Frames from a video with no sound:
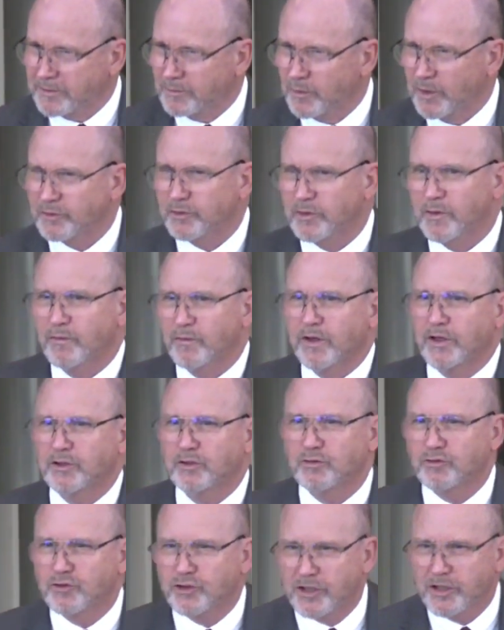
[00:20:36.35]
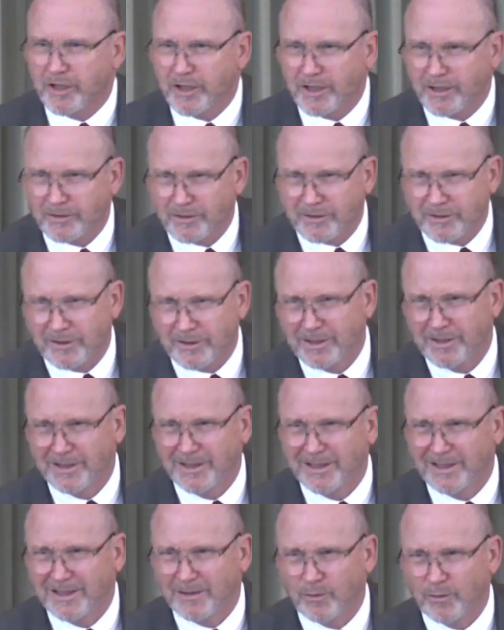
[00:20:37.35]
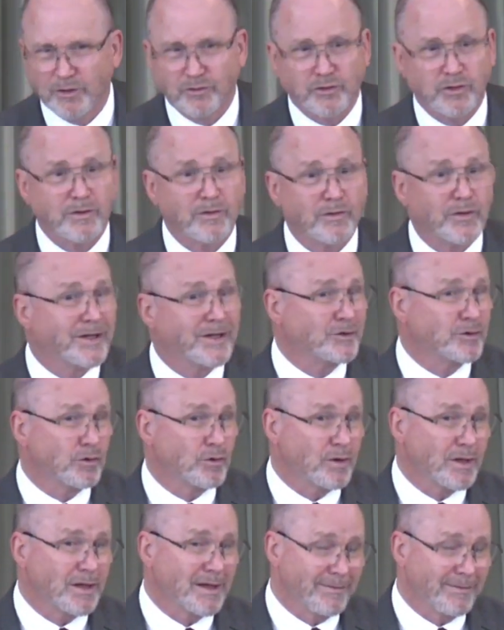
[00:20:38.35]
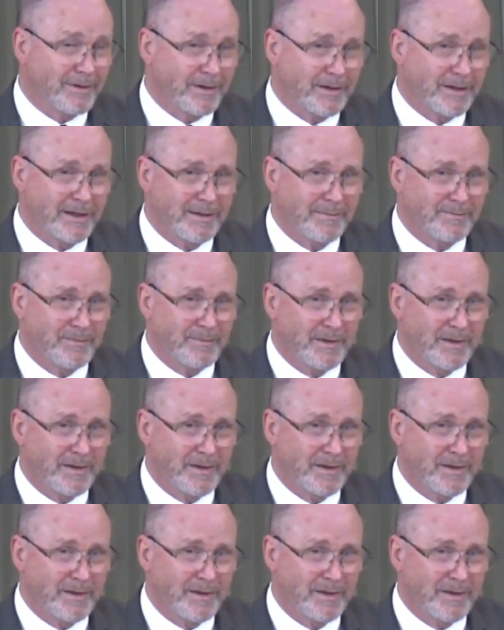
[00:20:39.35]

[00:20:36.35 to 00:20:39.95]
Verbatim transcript: and whatsoever things are just, whatsoever things are lovely,